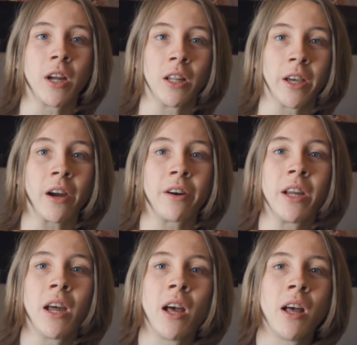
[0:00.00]

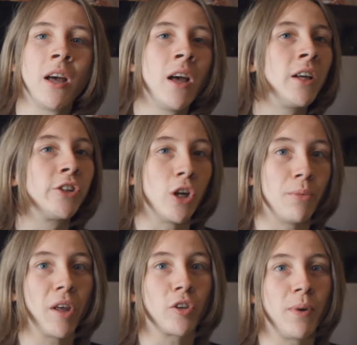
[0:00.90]
Caligari.
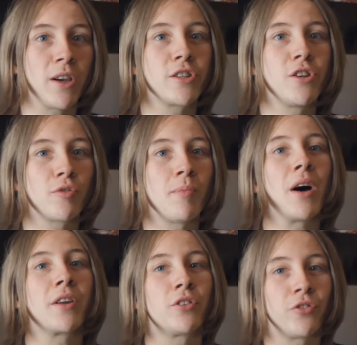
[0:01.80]
German
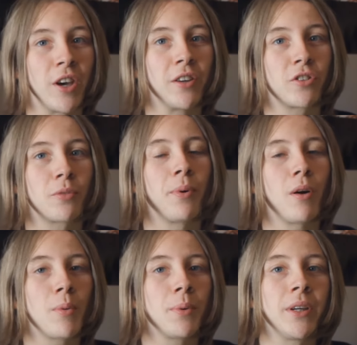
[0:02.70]
Expressionism at its finest,
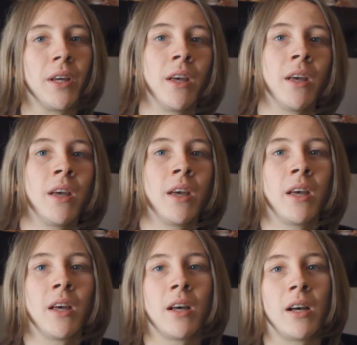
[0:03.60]
probably.
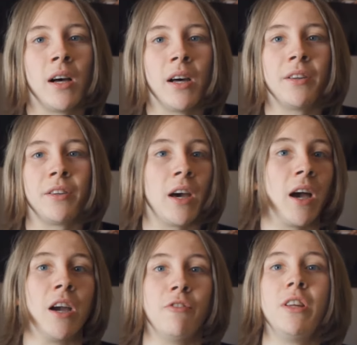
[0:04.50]
And
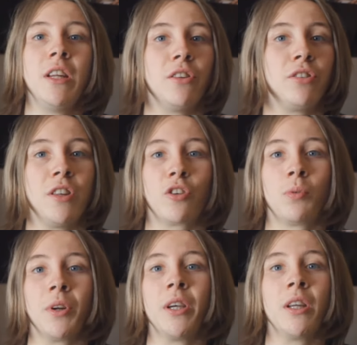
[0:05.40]
I really need to see
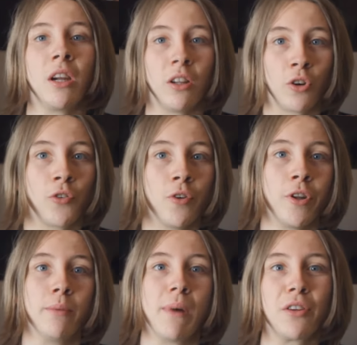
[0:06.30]
this one again, and I look
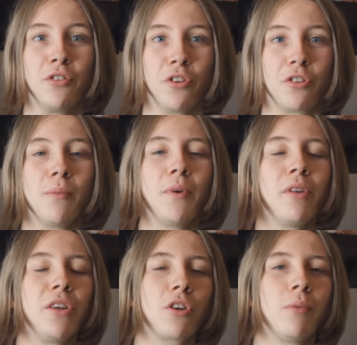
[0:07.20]
forward to the Masters of Cinema
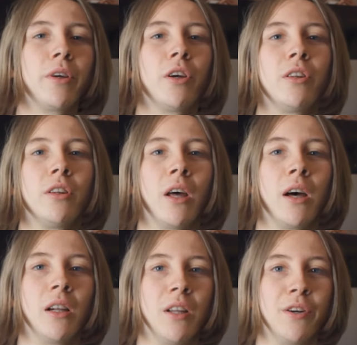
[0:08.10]
release coming out
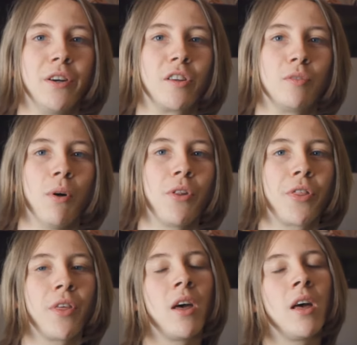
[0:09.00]
uh, later next
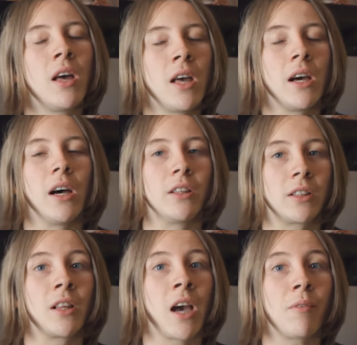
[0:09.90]
month. And
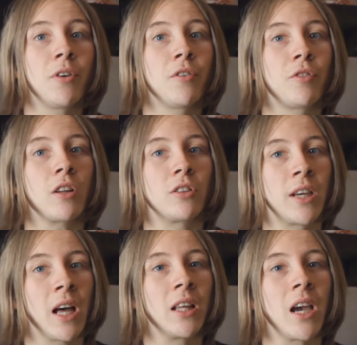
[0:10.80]
The Cabinet of Dr.
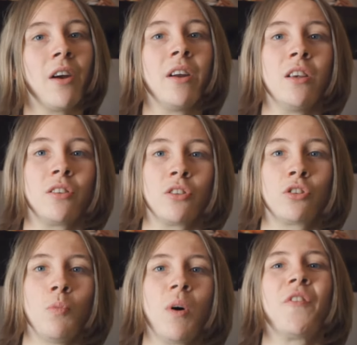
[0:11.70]
Caligari is a
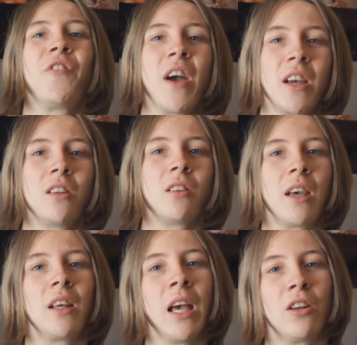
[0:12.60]
somewhat
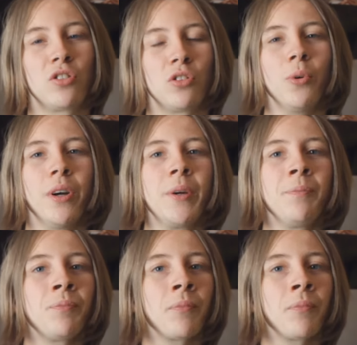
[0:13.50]
Frankenstein kind of story